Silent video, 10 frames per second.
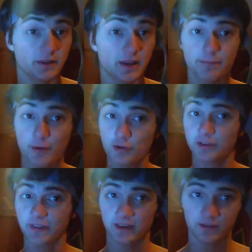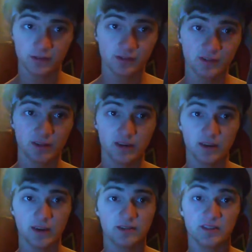like most things,
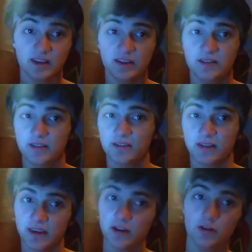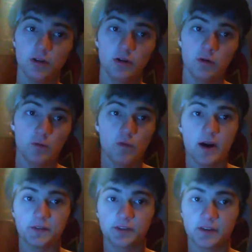it's easiest to kill
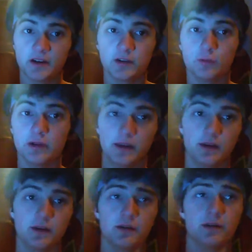while it's young and weak.